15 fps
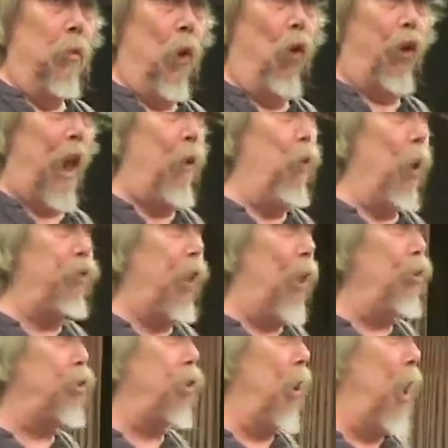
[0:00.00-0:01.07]
Okay, what
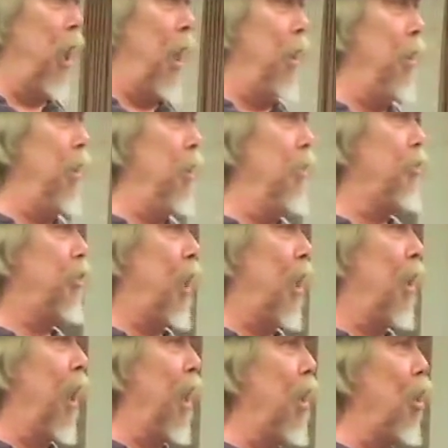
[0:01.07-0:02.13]
they're saying is
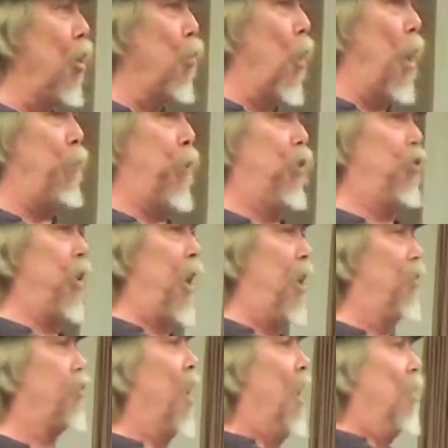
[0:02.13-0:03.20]
that Leonard
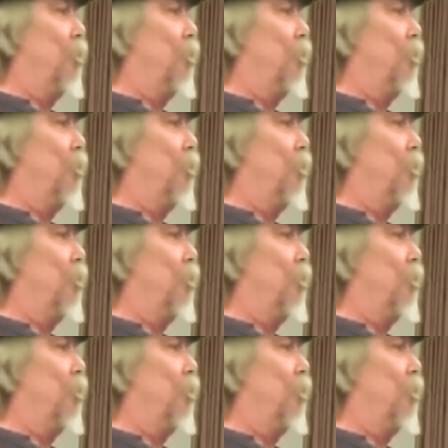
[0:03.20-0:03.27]
represents